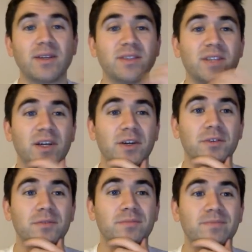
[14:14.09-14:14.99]

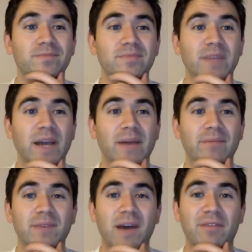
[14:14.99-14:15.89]
So yeah,
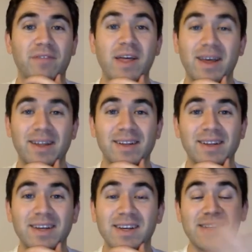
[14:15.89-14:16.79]
I'm
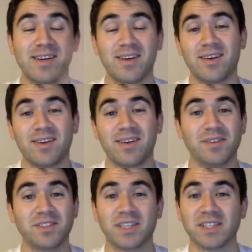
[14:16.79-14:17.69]

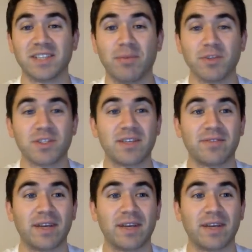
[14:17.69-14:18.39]
just going to stay positive.